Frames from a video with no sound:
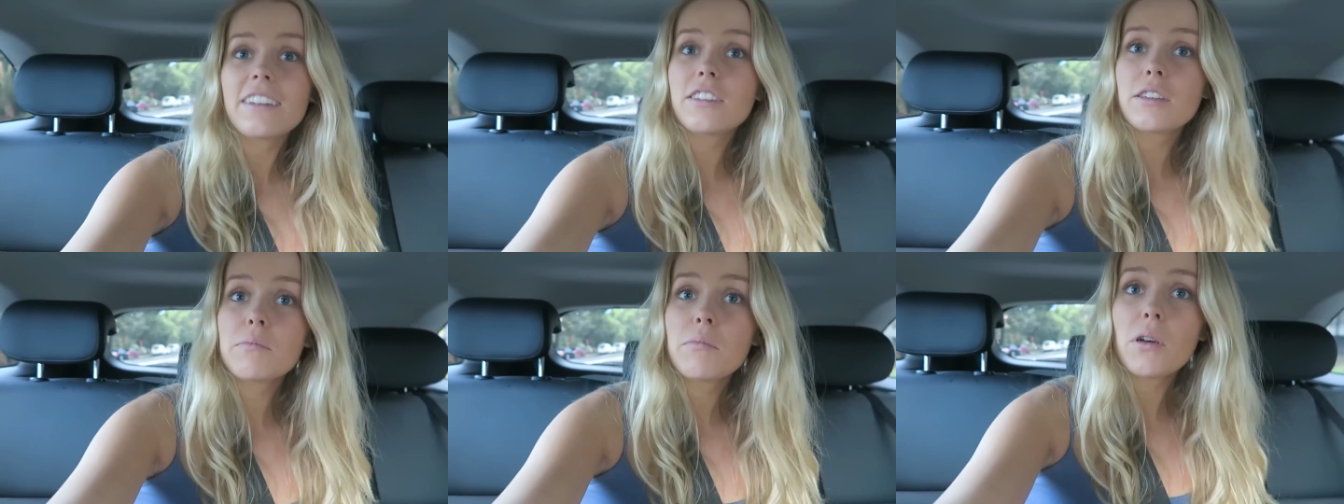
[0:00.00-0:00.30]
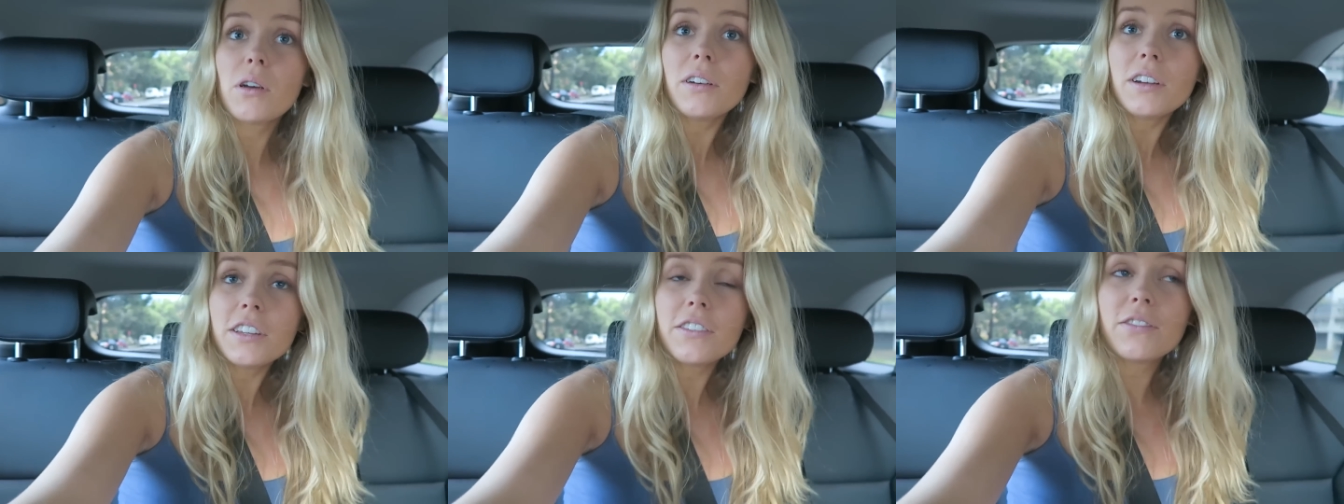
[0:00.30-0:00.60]
in
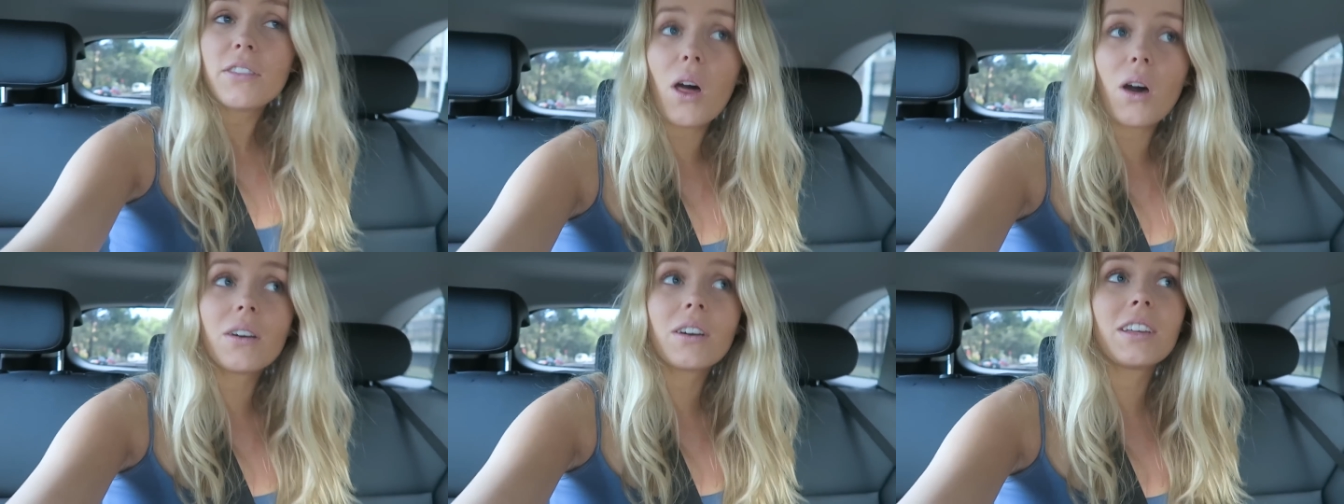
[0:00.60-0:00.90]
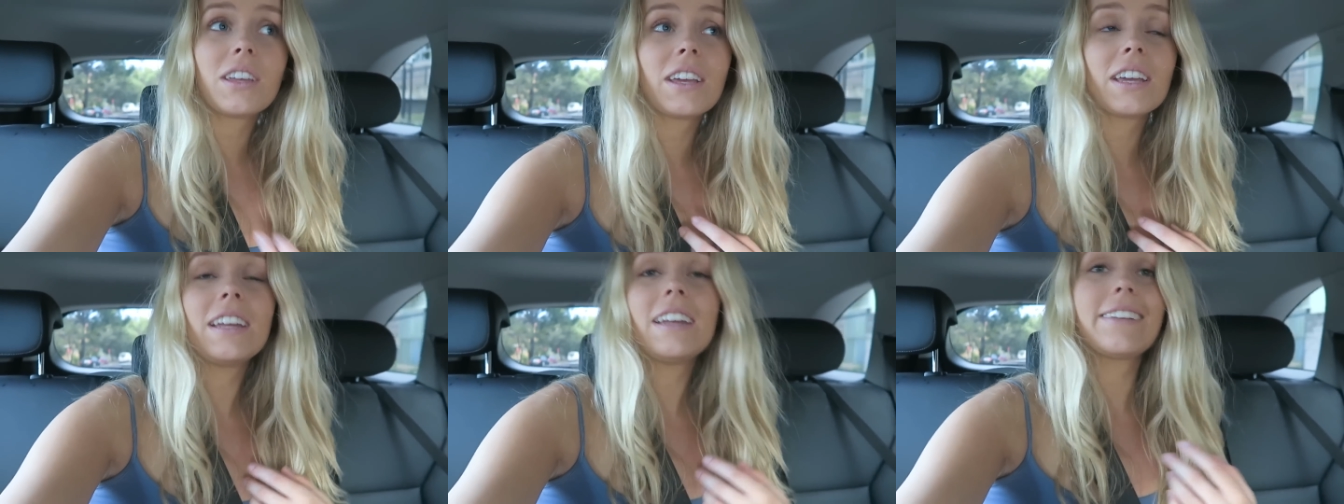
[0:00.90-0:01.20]
tomorrow's
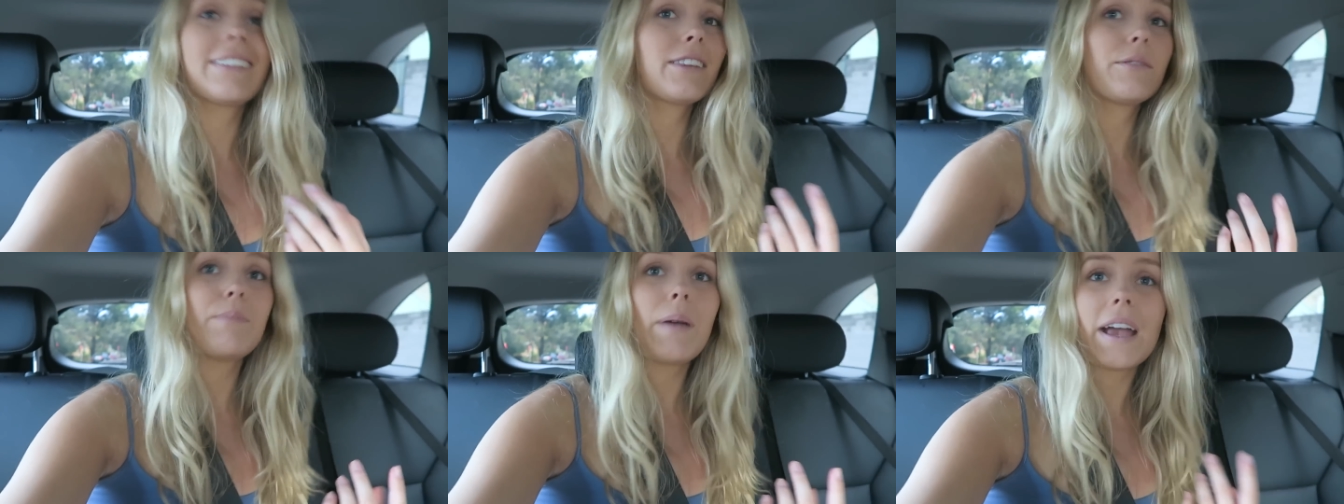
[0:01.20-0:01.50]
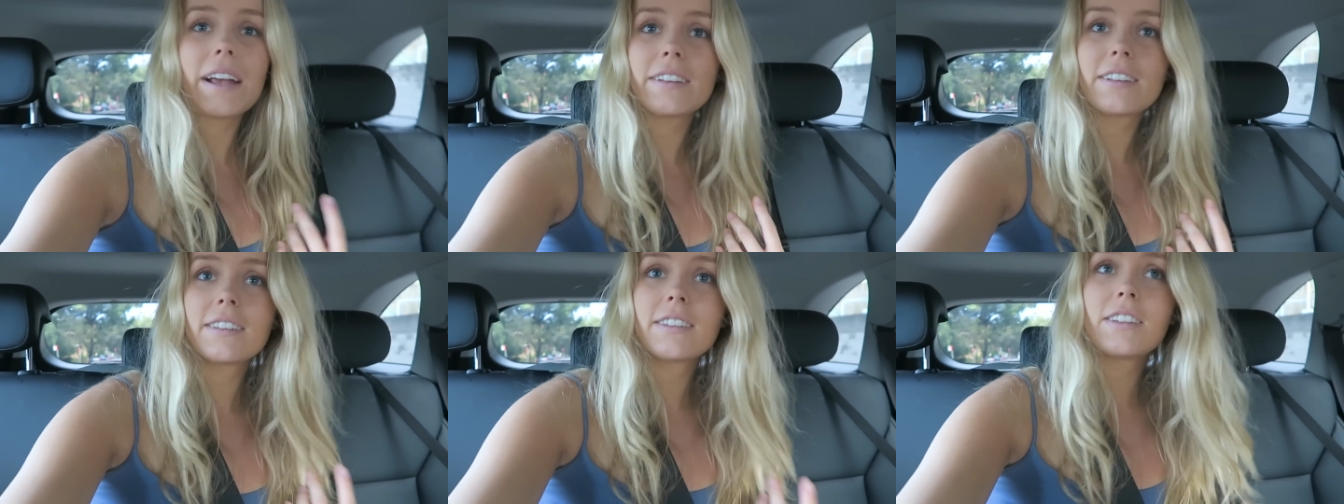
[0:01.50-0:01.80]
vlog, you can
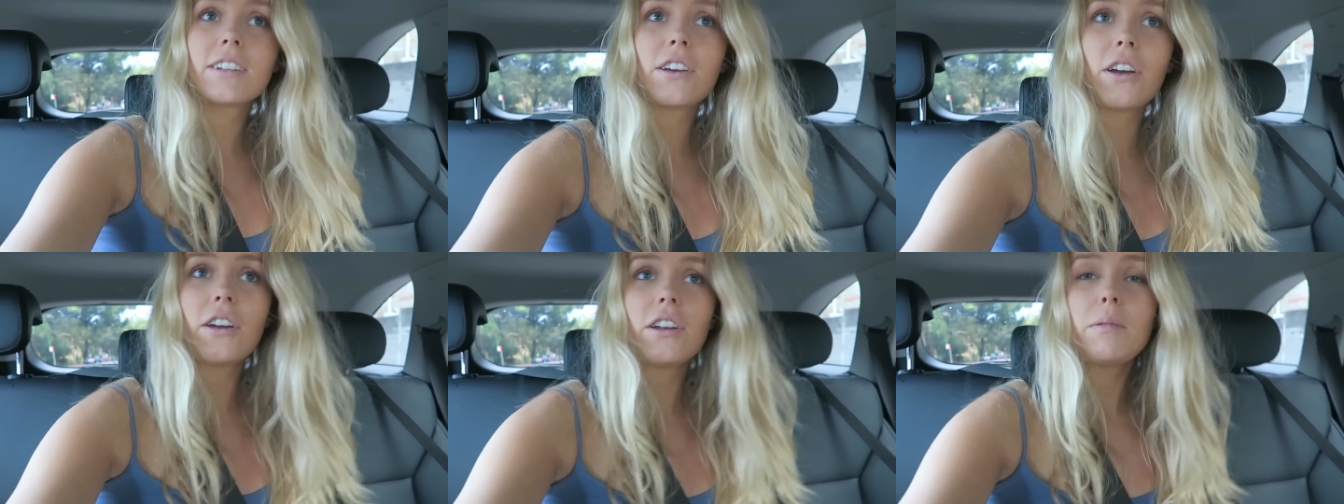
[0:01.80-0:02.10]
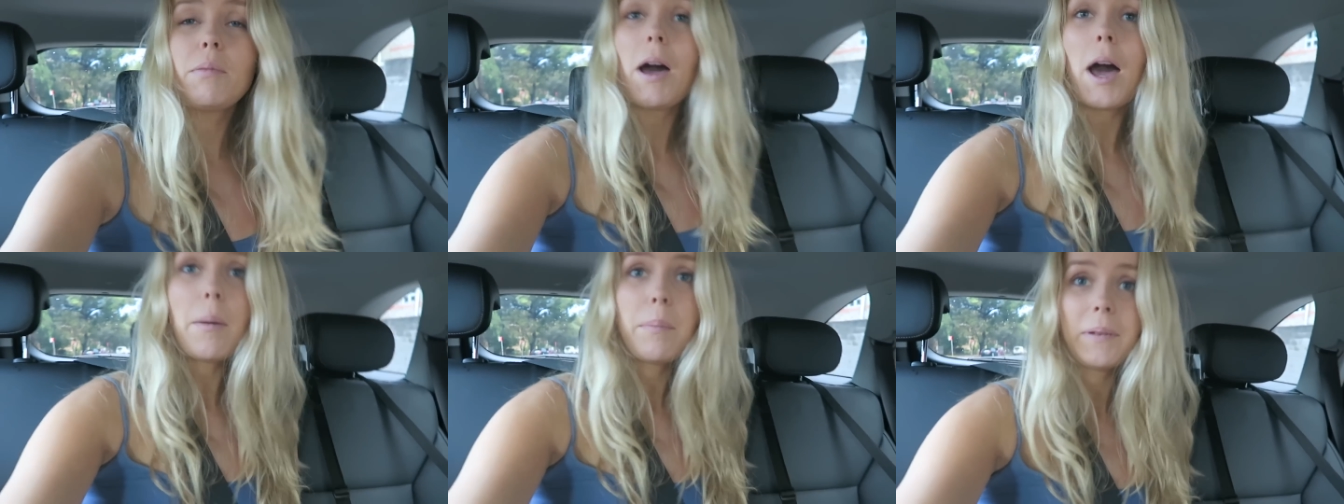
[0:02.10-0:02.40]
expect us to go
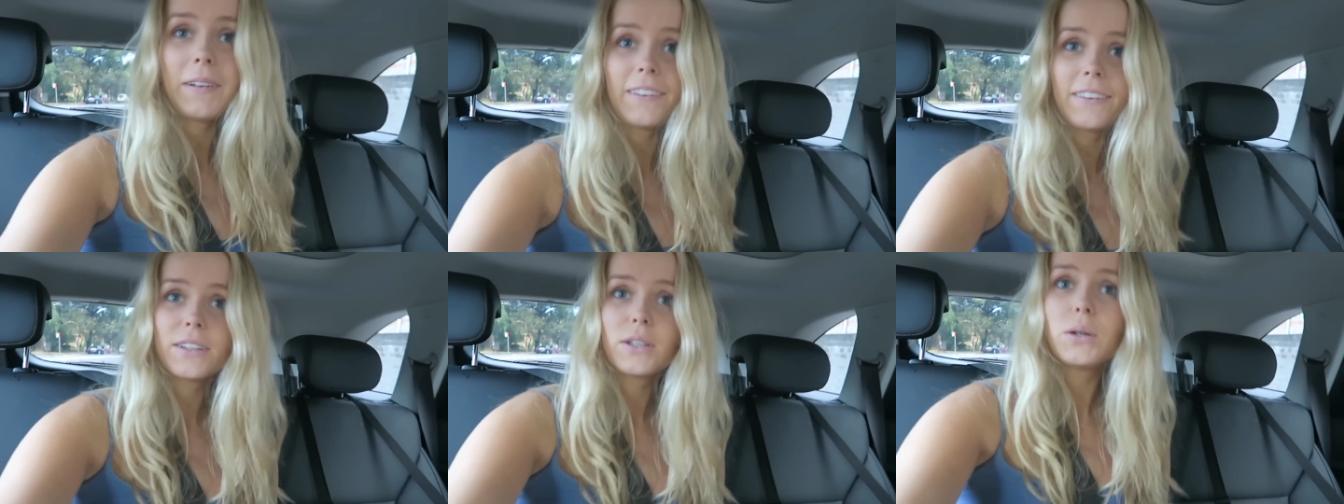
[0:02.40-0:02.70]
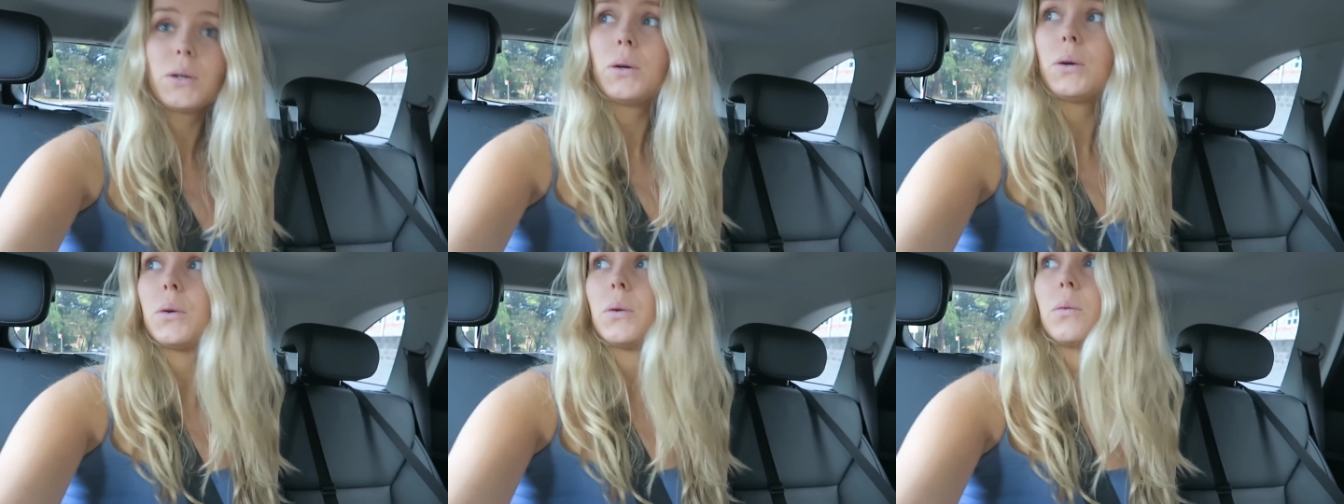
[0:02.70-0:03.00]
to puppy
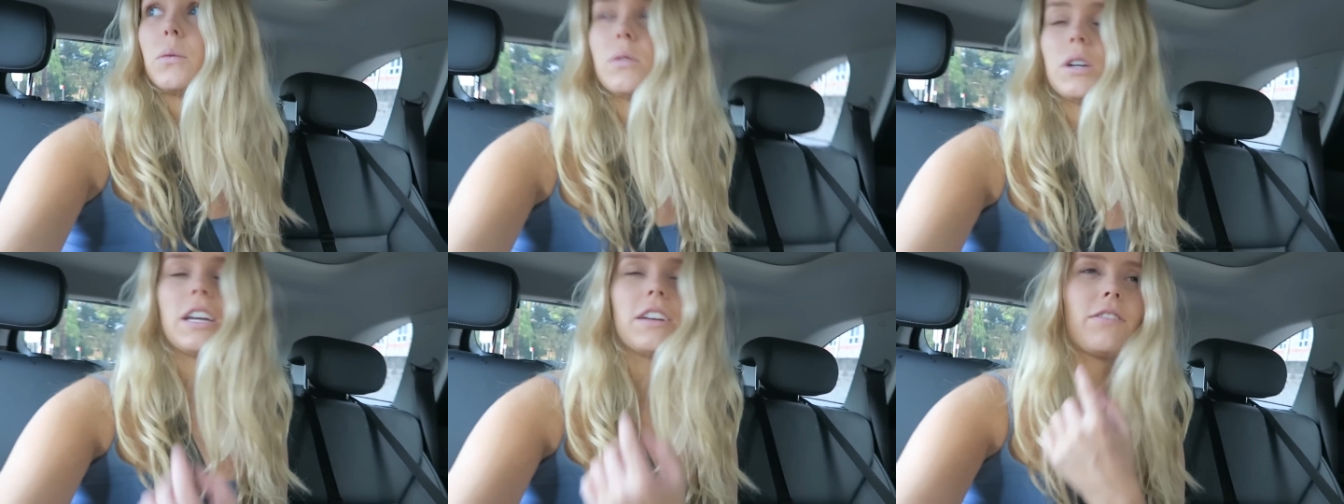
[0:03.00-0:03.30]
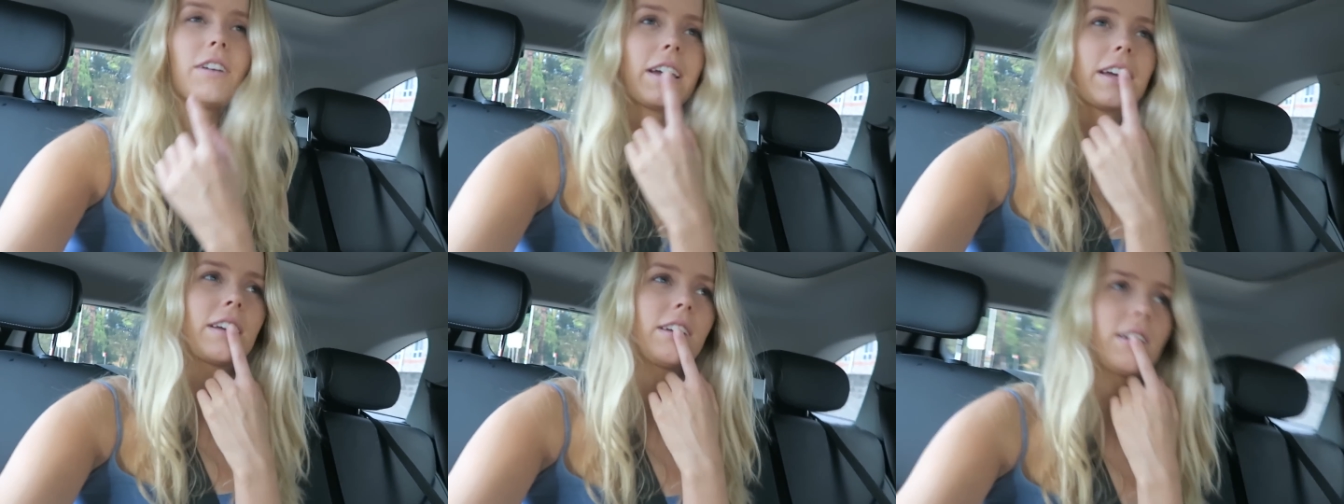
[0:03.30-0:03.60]
school,
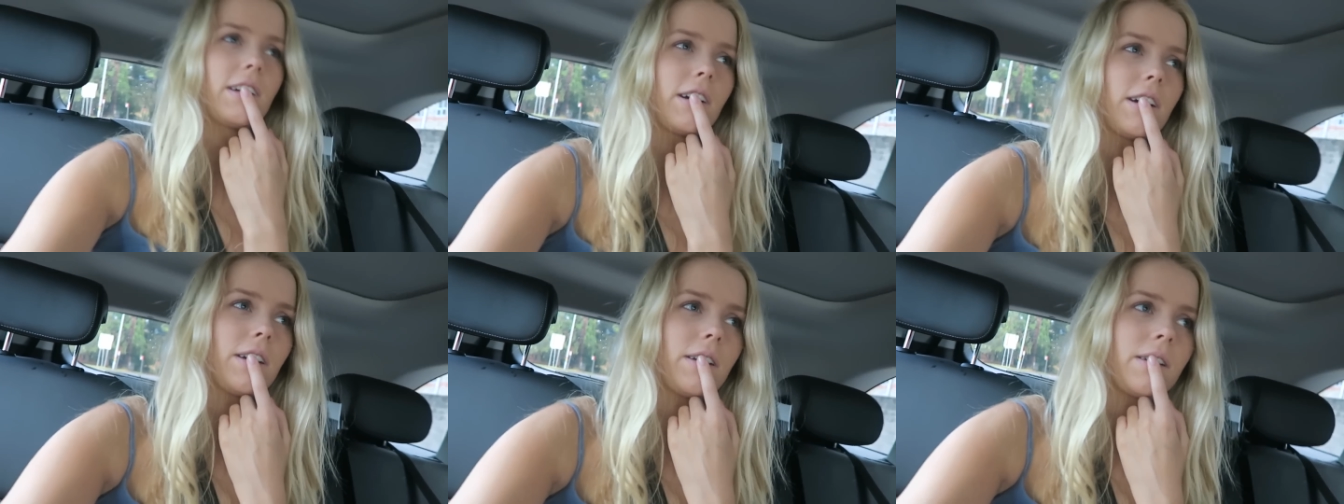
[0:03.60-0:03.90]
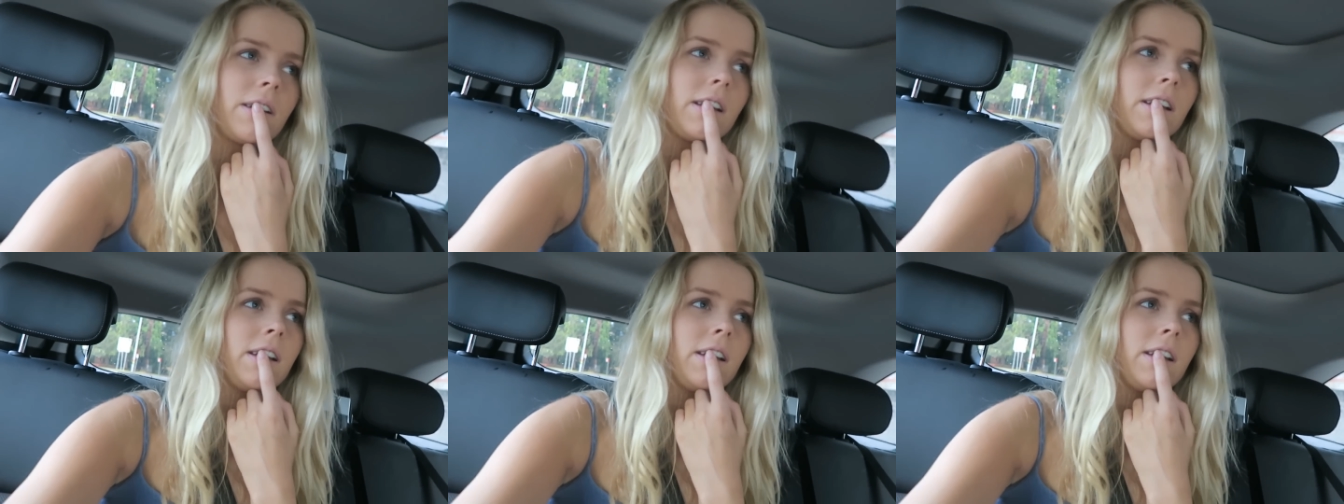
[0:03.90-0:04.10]
if I can go.